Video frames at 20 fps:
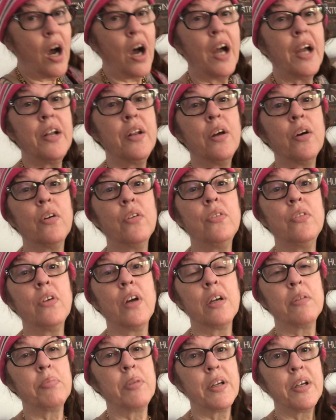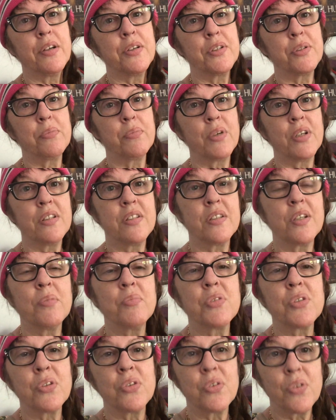I know. My hair's in braids and I'm
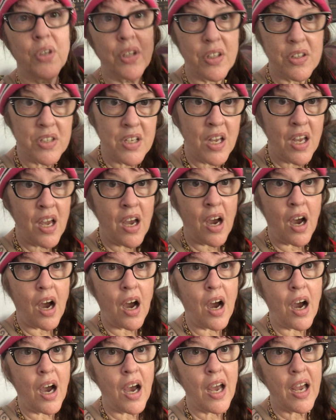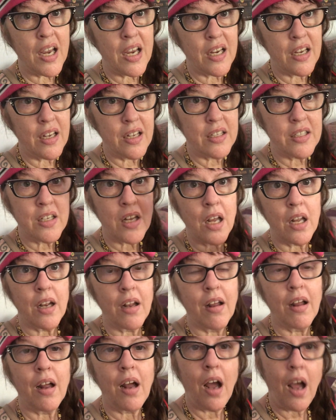still doing this. It's not
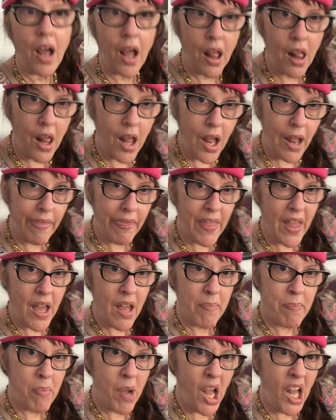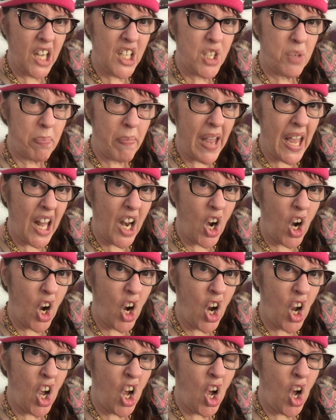that much better.
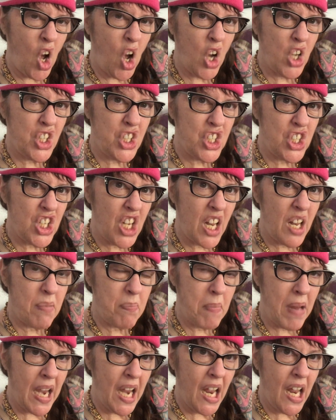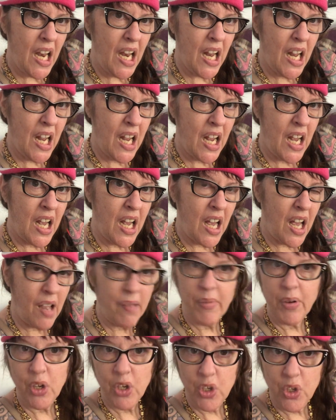Oh shit, man.
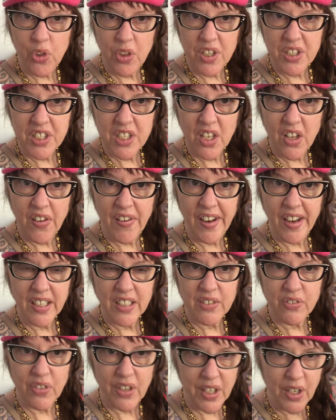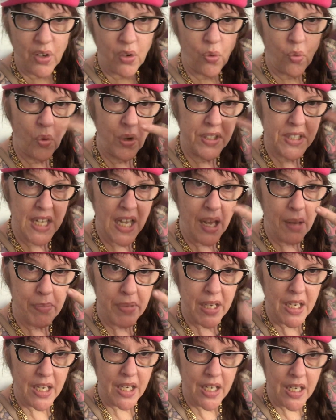I want to do this in the next video. What's
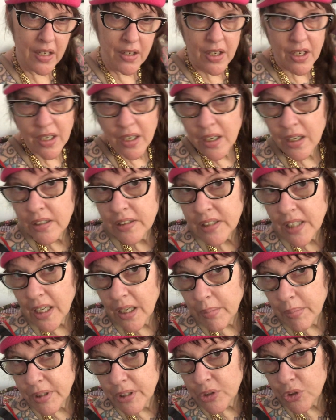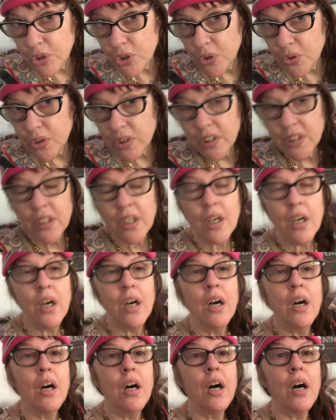happening? What's happening, Juicy?
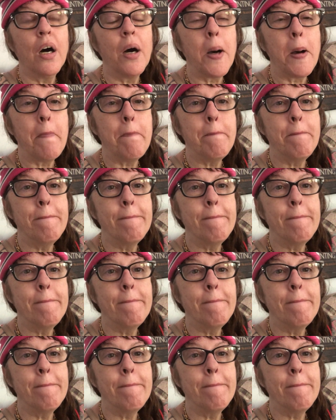What